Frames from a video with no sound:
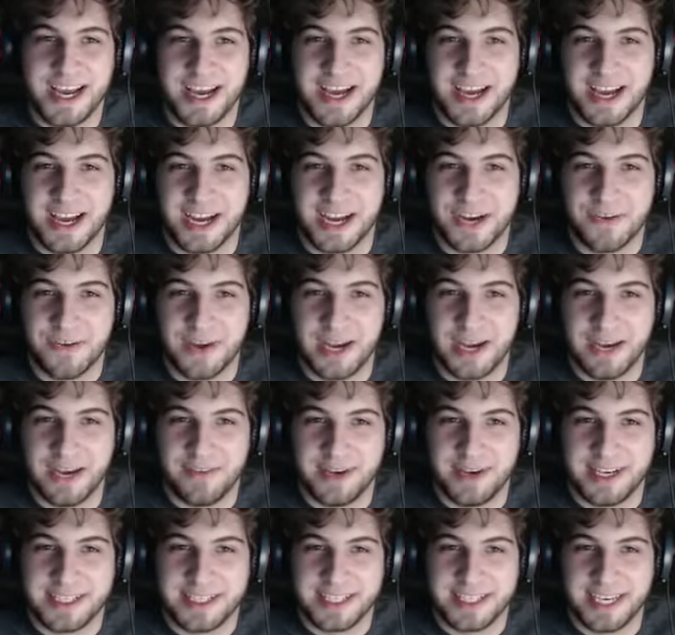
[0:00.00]
Creative
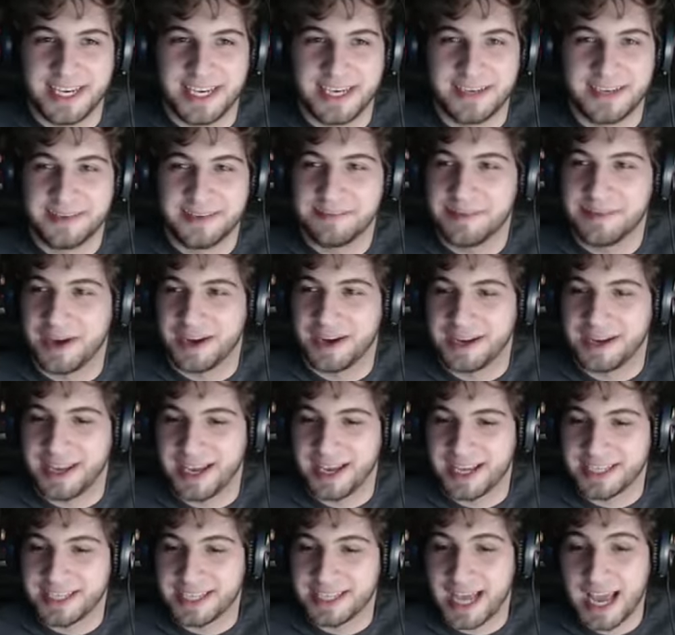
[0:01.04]
ADC
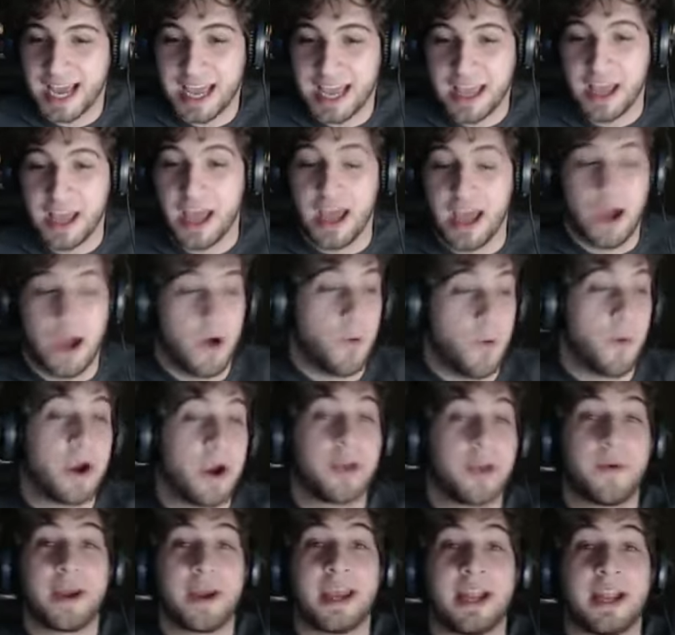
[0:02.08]
podcast. Where do
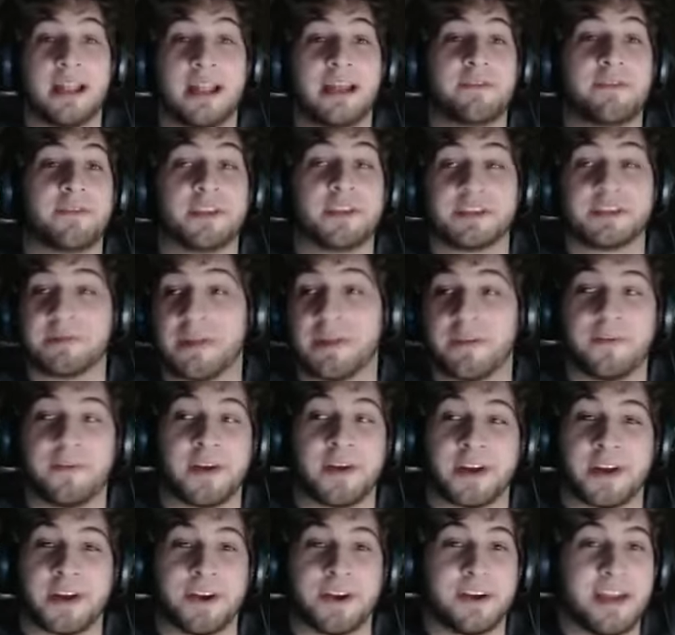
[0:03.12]
I get a link for this
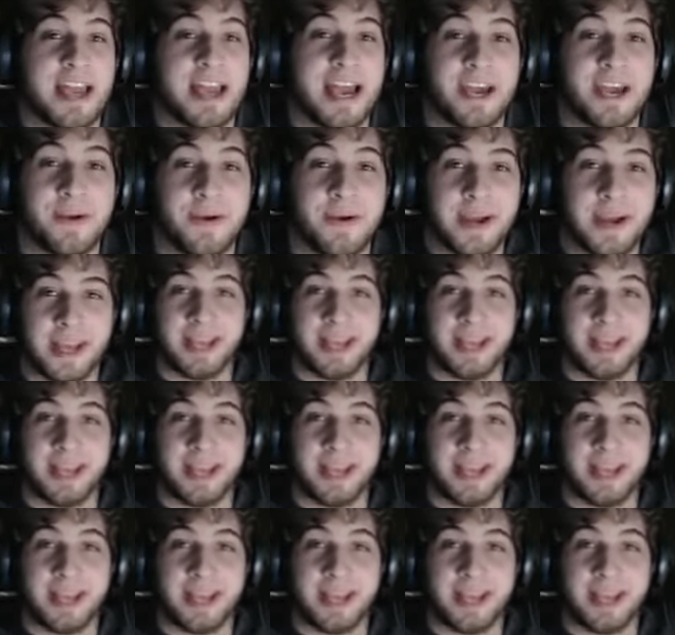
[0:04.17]
motherfucker? How do I